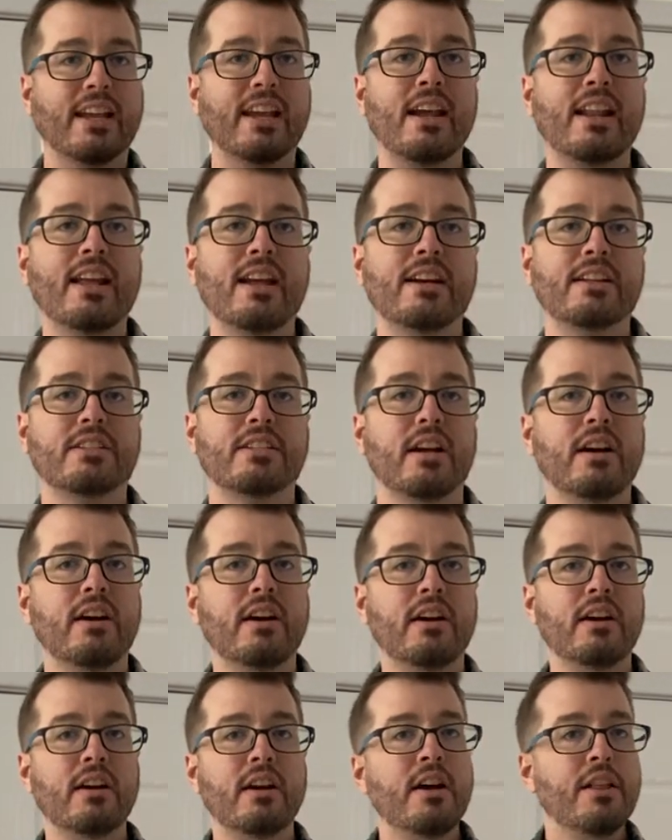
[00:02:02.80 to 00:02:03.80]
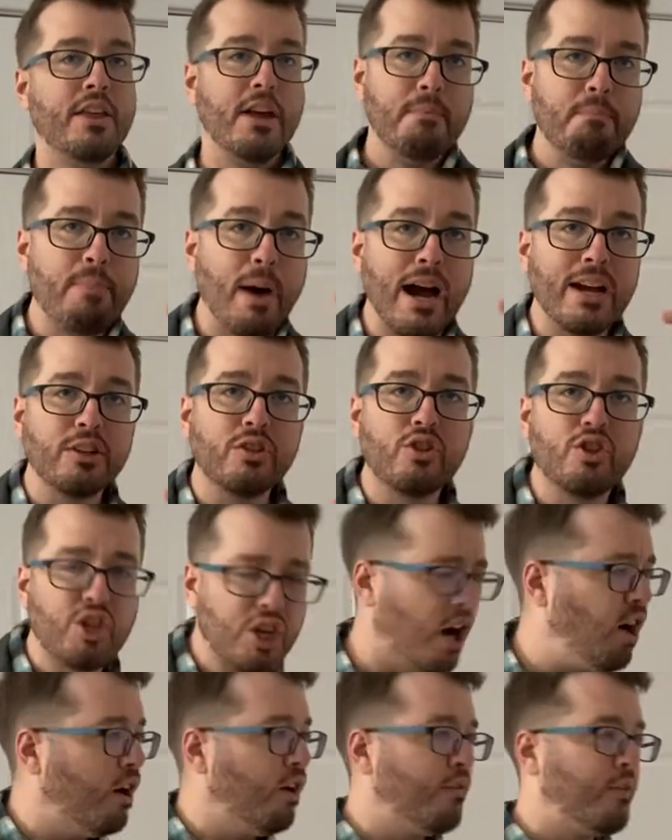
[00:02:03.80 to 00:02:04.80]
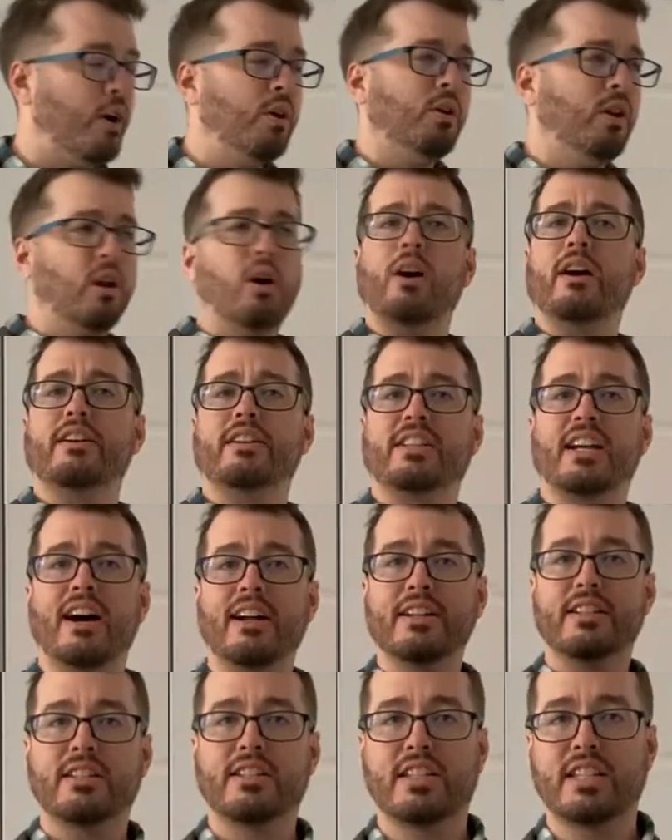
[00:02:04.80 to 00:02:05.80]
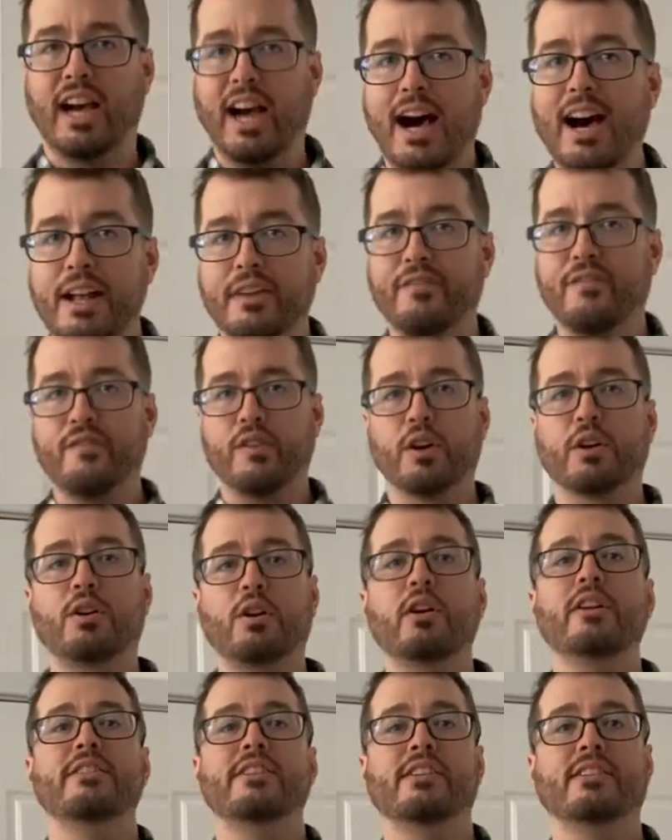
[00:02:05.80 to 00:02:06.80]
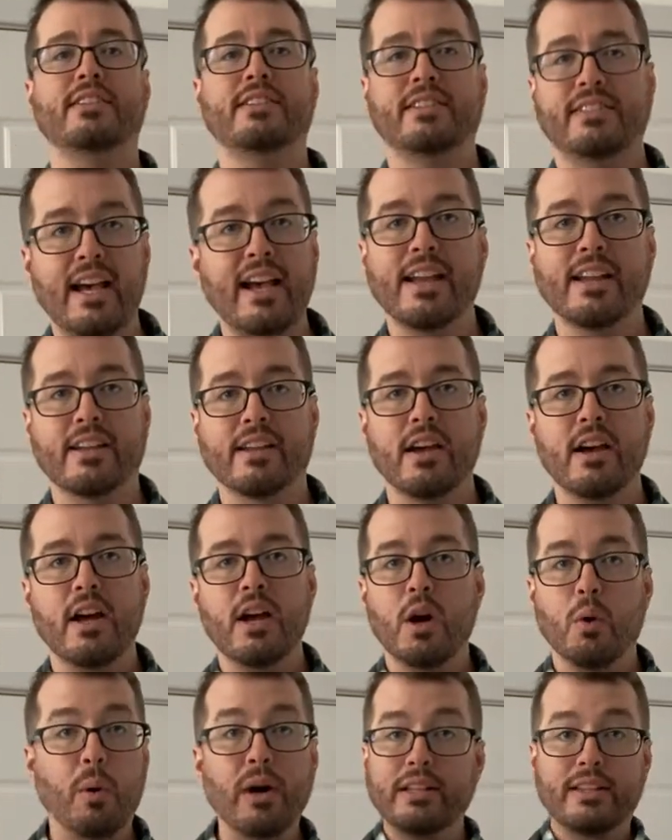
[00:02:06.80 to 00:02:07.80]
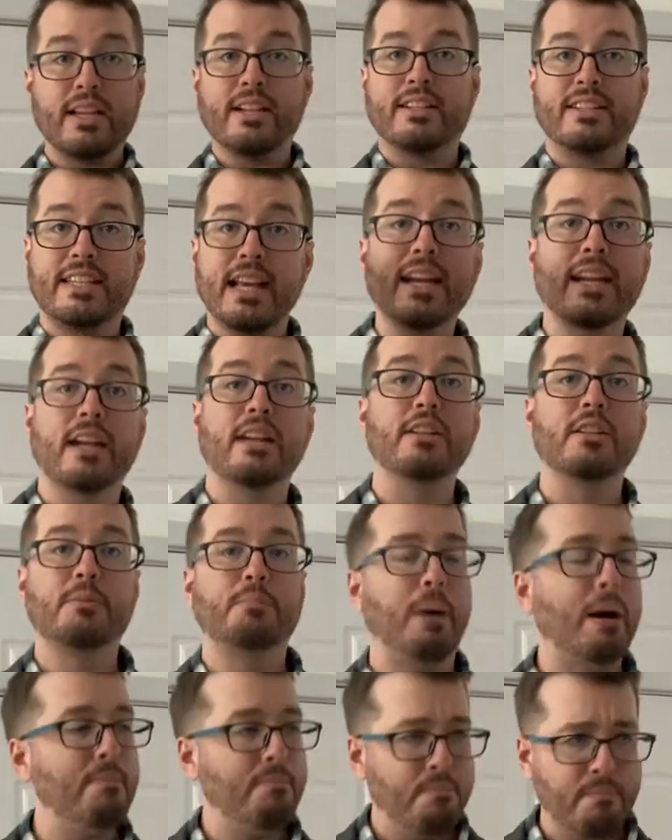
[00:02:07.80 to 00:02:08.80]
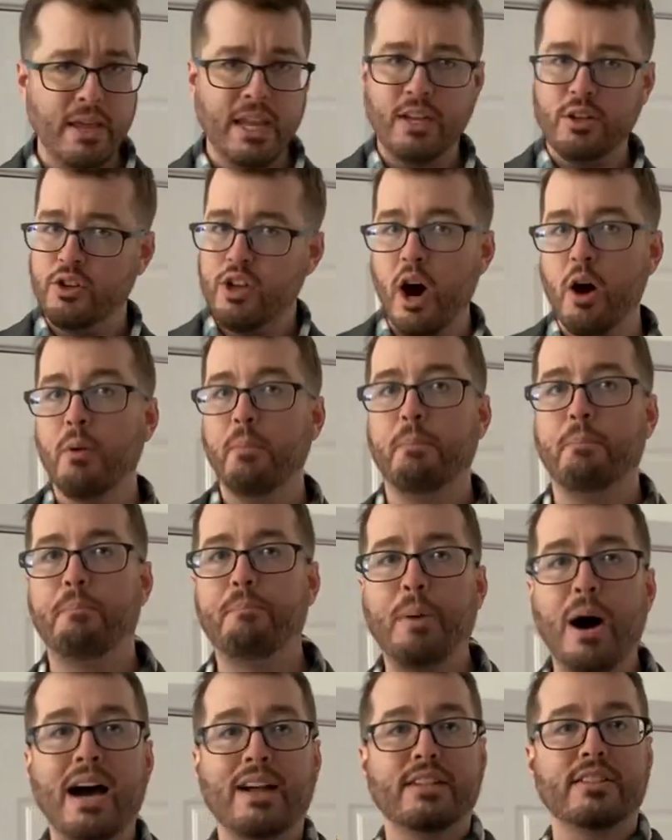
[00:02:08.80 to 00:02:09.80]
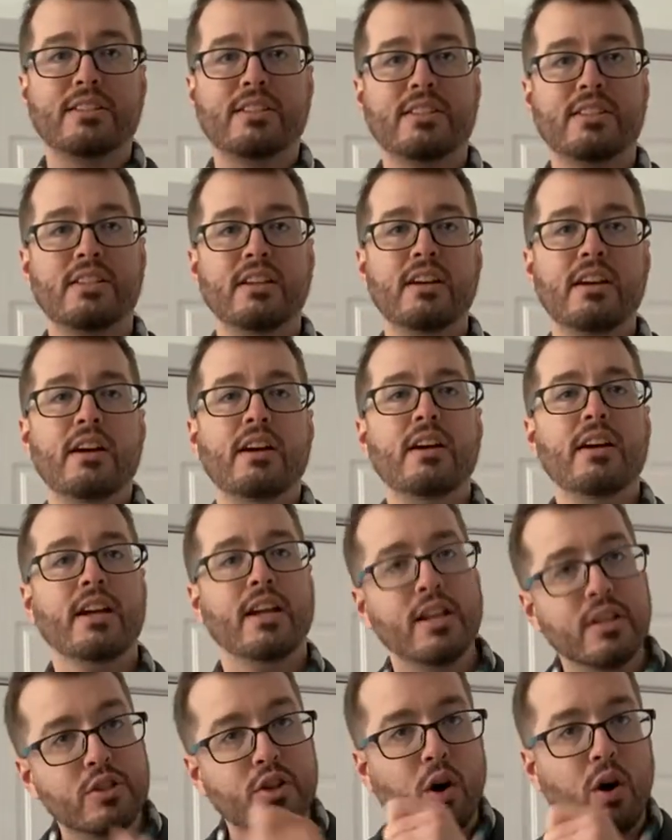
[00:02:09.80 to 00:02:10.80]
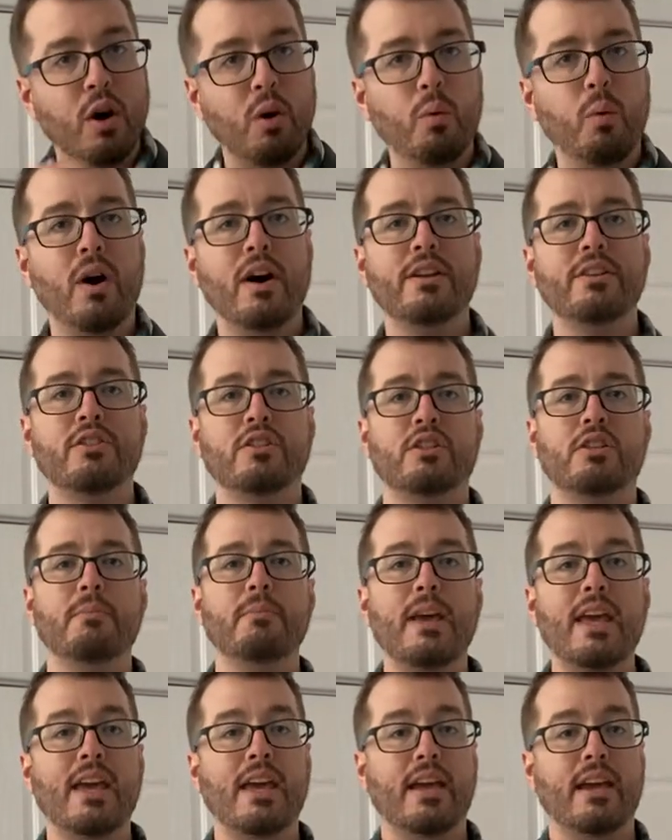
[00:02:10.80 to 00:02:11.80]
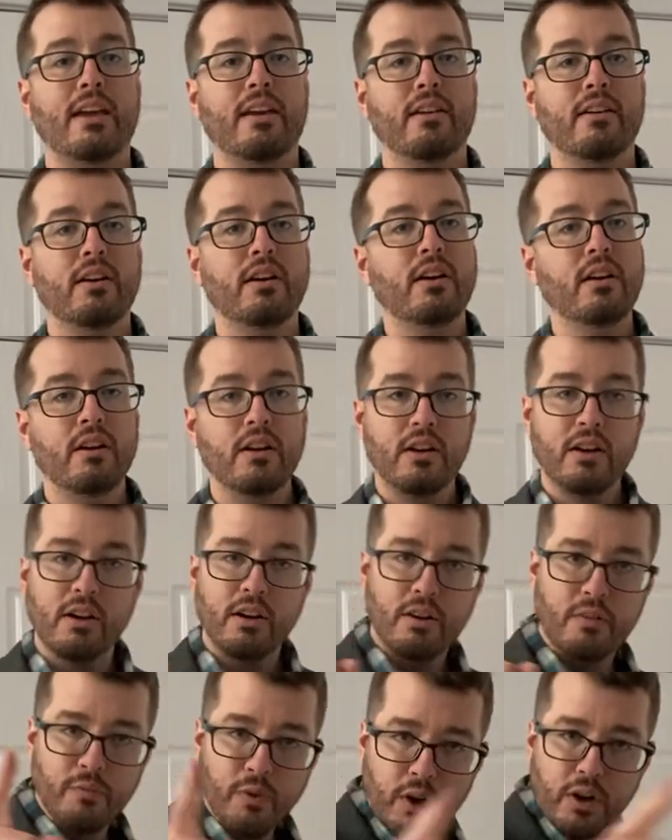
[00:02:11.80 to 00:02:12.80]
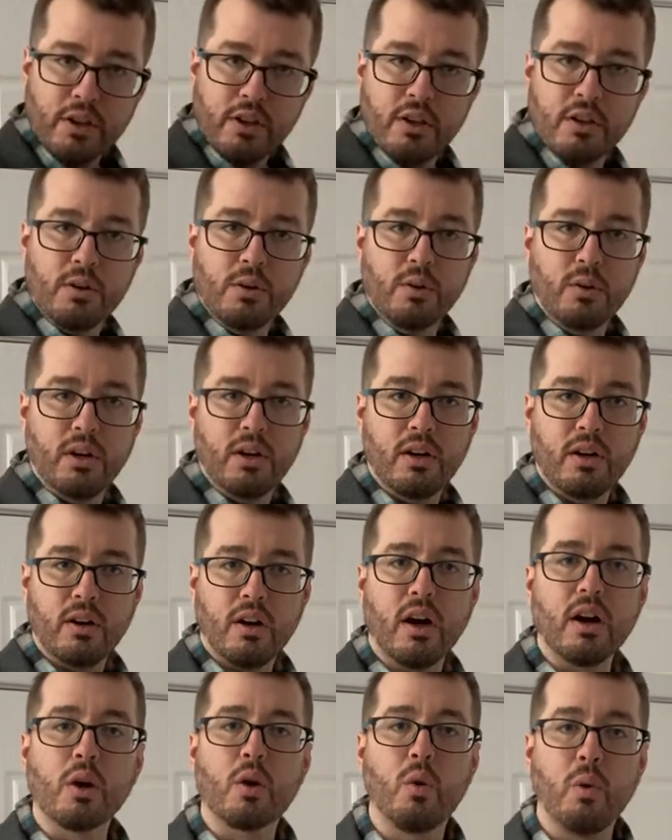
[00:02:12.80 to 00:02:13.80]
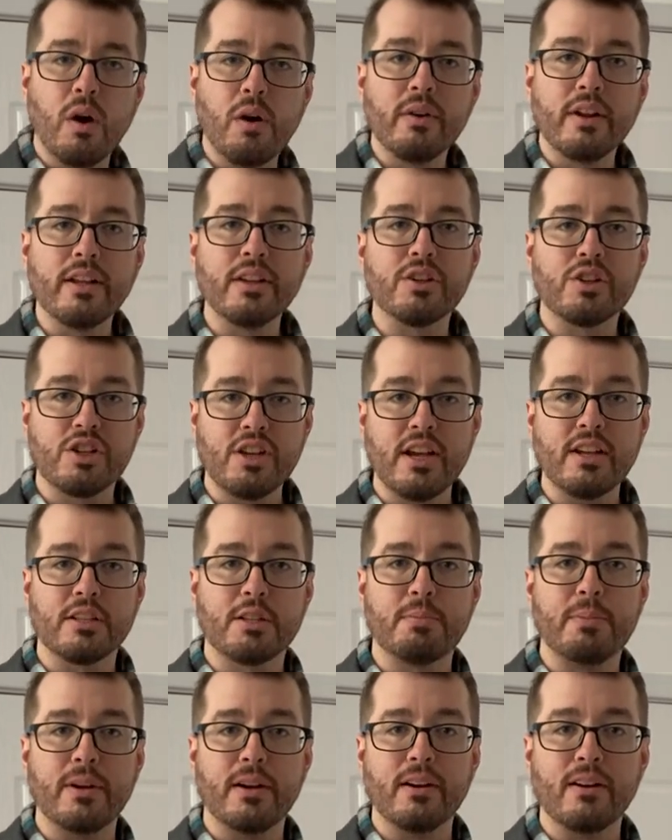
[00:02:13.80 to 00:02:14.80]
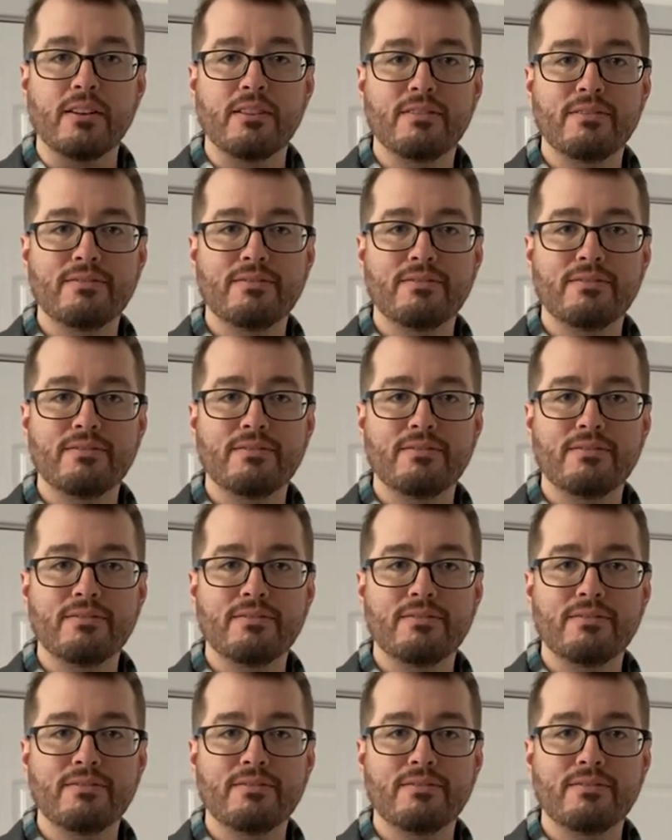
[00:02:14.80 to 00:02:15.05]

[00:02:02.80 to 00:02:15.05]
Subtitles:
idiot, then by Jove, O Lord, tut, tut, for goodness sake, what the dickens, but me, no buts. It is all one to me. For you are quoting Shakespeare.